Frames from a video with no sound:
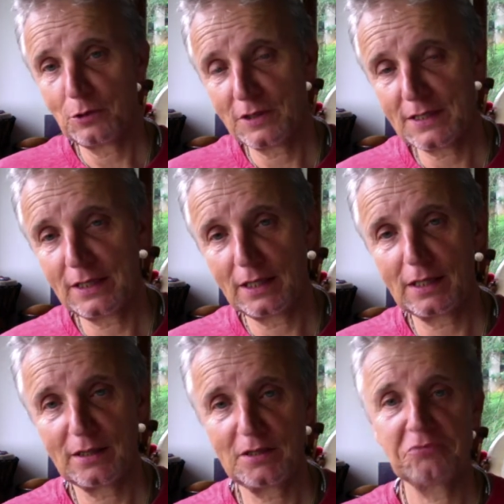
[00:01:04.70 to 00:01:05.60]
or to
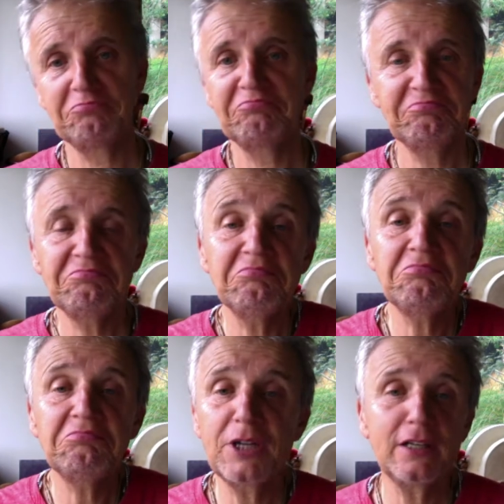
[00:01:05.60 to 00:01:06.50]
say.
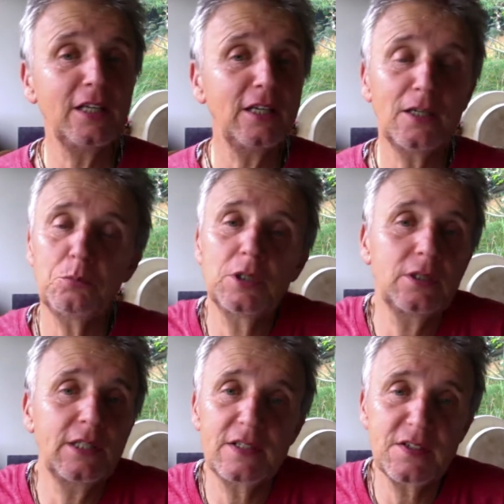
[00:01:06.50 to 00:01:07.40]

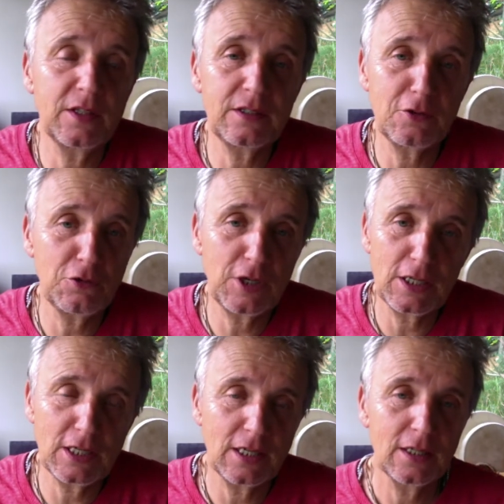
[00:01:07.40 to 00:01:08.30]
The last two,
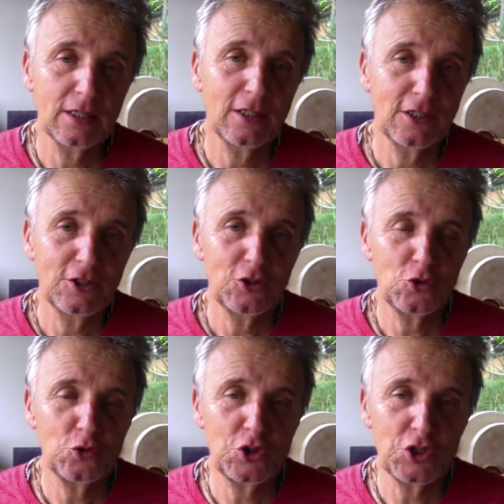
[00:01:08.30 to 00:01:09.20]
three months they
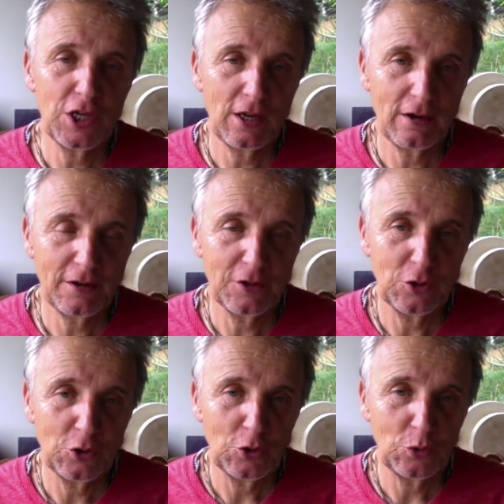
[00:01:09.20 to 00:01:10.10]
kind of came
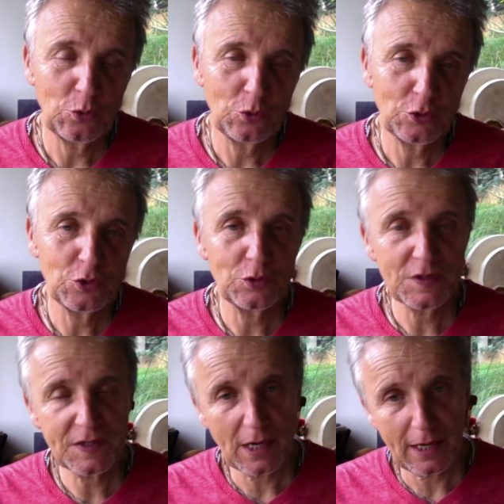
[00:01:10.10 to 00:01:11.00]
back and they said, you need to
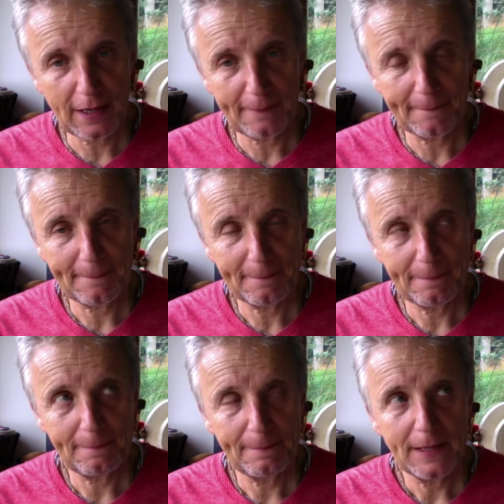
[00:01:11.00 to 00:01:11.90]
talk, you need
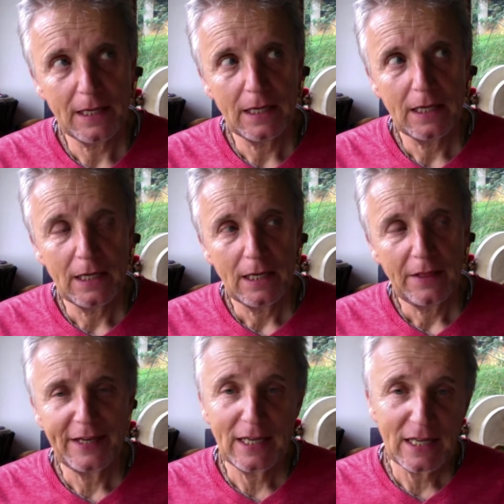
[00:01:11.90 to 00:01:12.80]
to share what
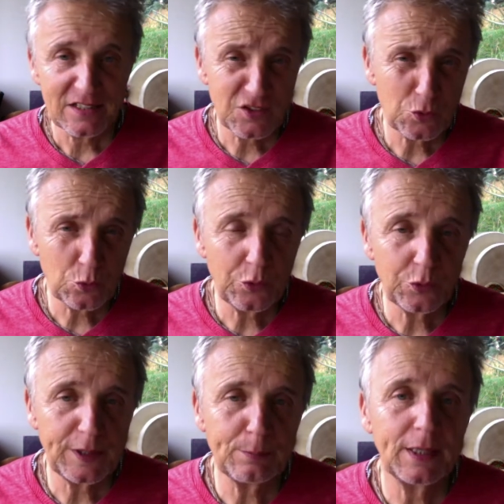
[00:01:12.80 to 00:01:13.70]
we have to
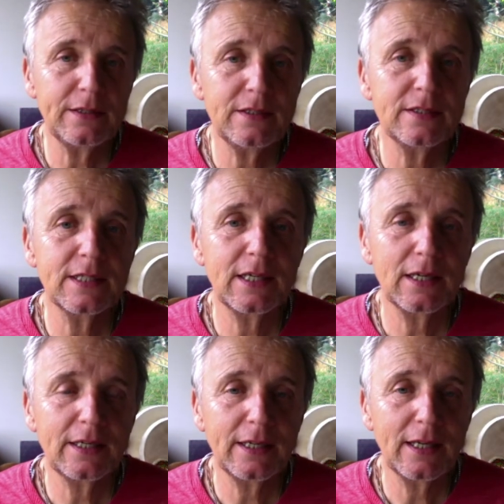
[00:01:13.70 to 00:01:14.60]
share with you. We
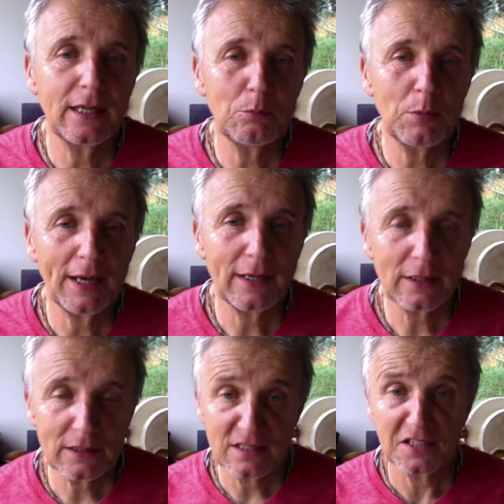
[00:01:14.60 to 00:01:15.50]
gave you the
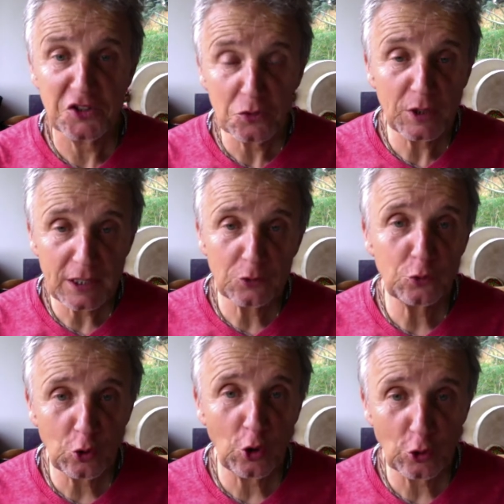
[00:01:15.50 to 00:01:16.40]
consciousness
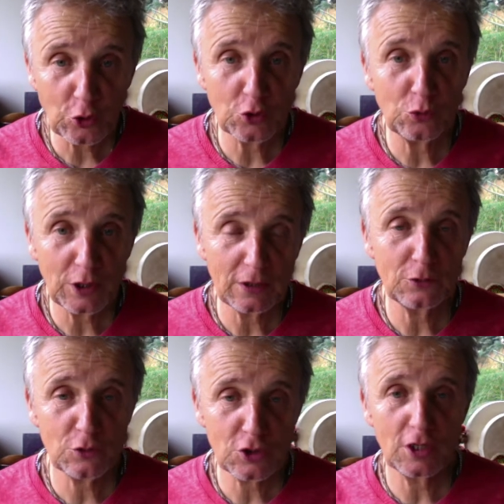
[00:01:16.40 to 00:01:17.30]
architecture,
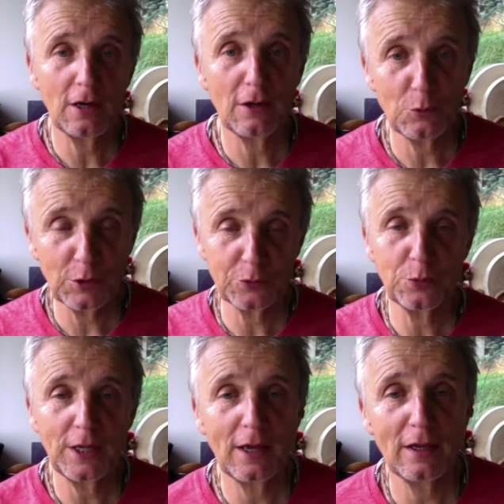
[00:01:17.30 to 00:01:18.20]

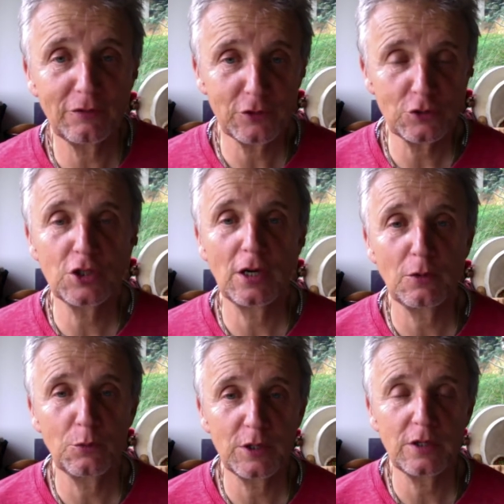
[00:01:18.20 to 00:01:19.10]
and we are here
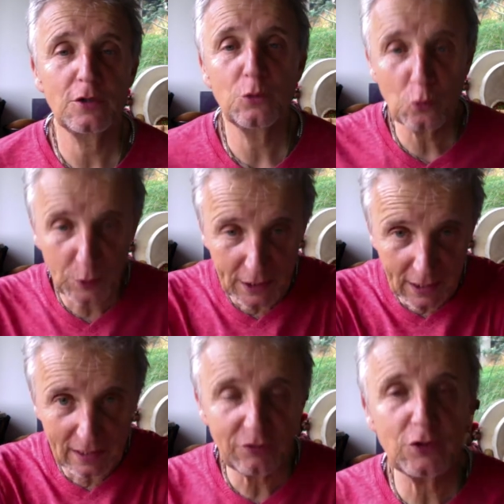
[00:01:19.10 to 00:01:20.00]
again to
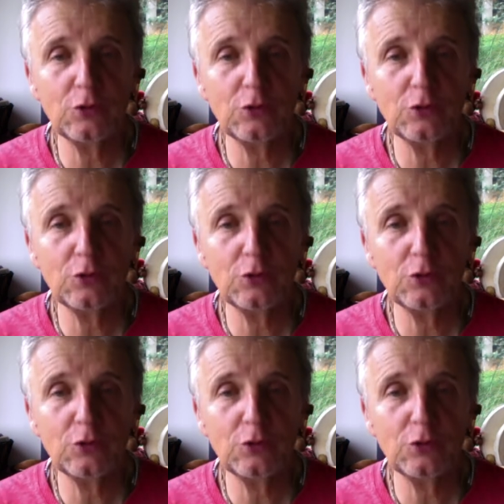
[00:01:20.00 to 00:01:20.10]
really